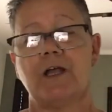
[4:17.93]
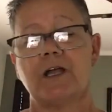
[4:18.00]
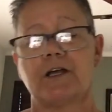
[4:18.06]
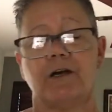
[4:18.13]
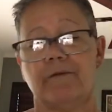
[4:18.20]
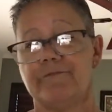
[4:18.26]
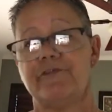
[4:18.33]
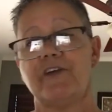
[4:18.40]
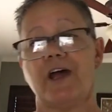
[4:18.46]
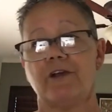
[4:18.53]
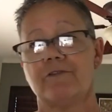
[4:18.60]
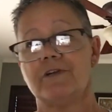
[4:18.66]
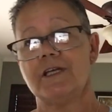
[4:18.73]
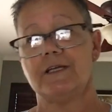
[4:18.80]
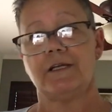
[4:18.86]

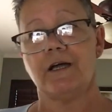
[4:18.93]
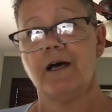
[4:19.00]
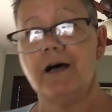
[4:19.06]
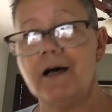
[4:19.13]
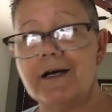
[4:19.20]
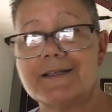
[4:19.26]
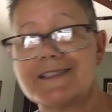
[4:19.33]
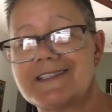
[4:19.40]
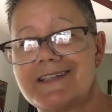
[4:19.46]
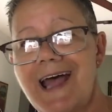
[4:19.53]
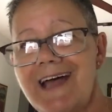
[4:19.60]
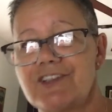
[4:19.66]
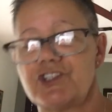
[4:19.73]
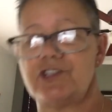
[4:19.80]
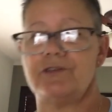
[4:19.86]
Confederate
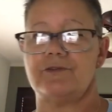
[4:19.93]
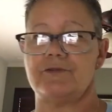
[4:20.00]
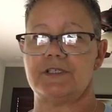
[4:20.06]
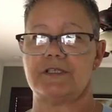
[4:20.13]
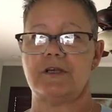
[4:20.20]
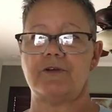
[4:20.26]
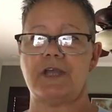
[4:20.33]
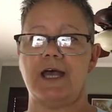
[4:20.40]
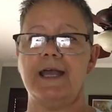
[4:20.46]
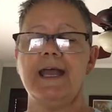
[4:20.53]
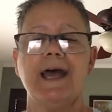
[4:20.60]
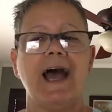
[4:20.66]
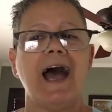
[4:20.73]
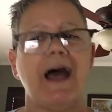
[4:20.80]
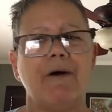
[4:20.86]
statues,
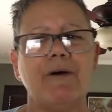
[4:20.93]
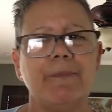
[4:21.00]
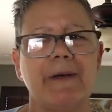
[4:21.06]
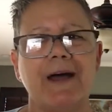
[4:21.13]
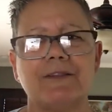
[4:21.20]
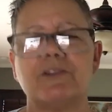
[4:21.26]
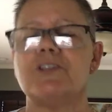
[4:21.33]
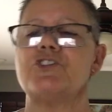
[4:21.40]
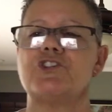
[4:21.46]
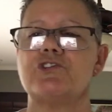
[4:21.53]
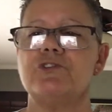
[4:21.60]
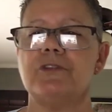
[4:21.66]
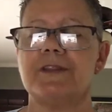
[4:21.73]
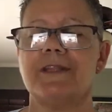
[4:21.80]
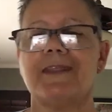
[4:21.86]
okay? How about the
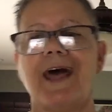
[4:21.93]
truth of